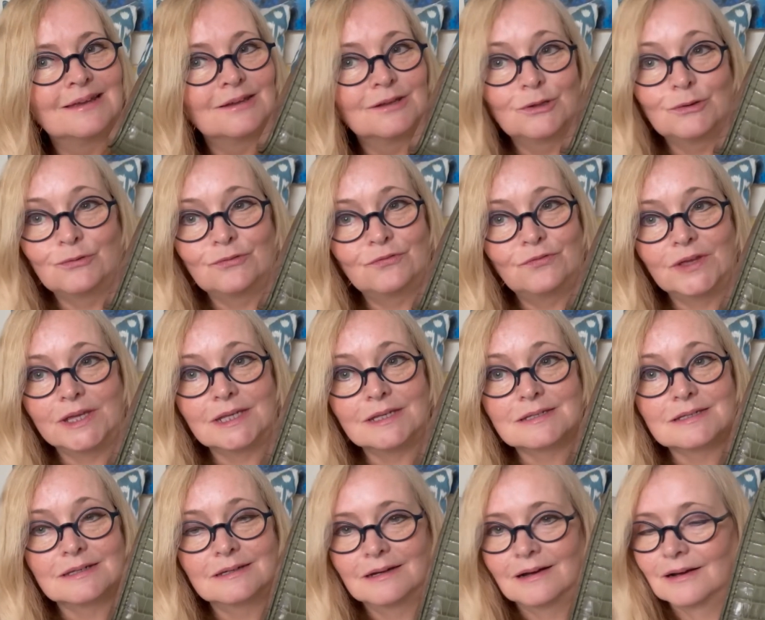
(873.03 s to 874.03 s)

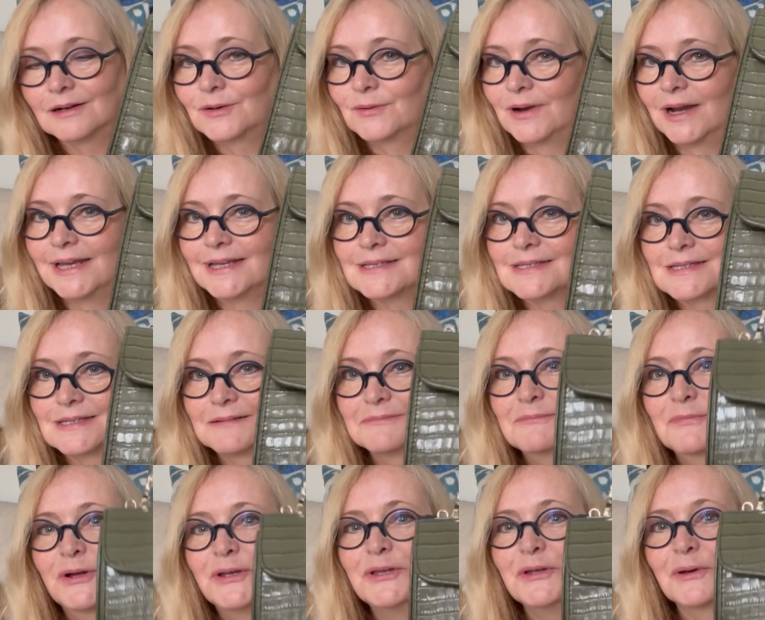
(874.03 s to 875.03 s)
Feet are great
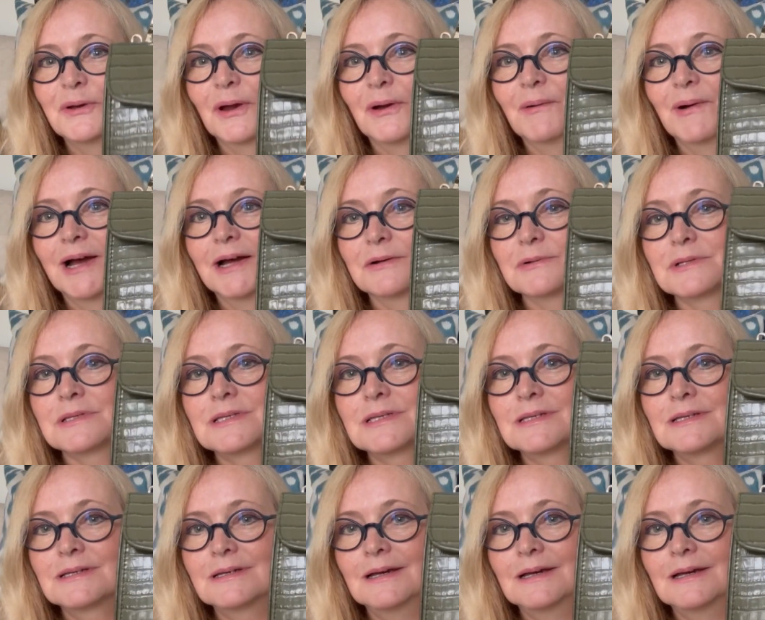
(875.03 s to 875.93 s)
when you go out.